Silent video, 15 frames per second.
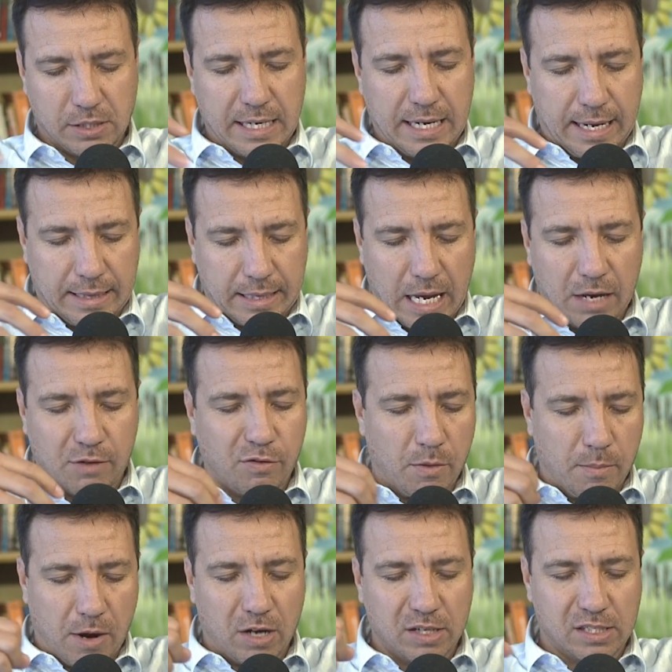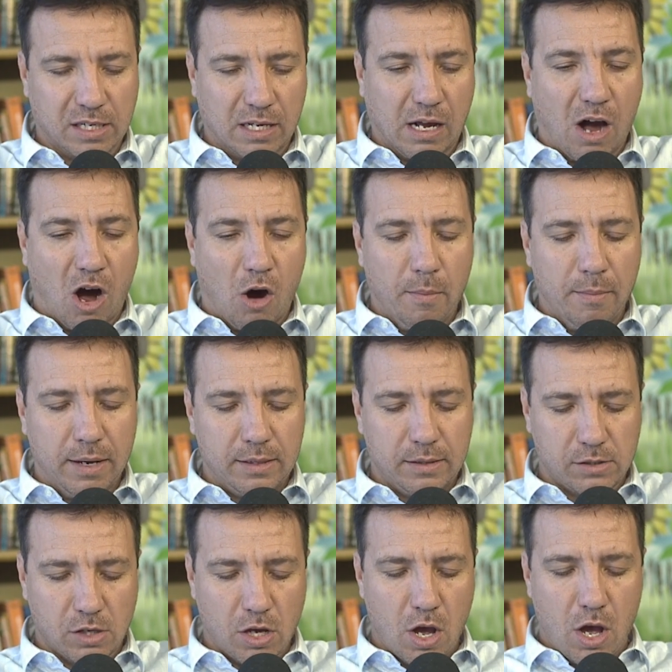and they take from us
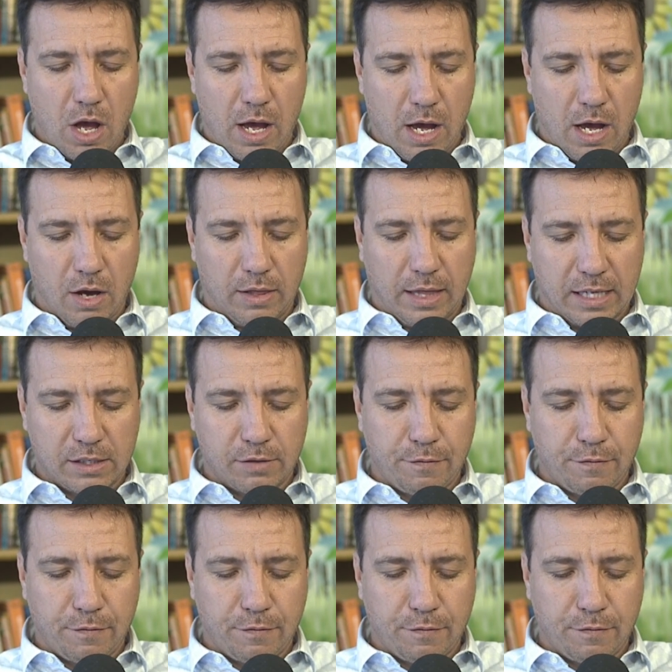garments that's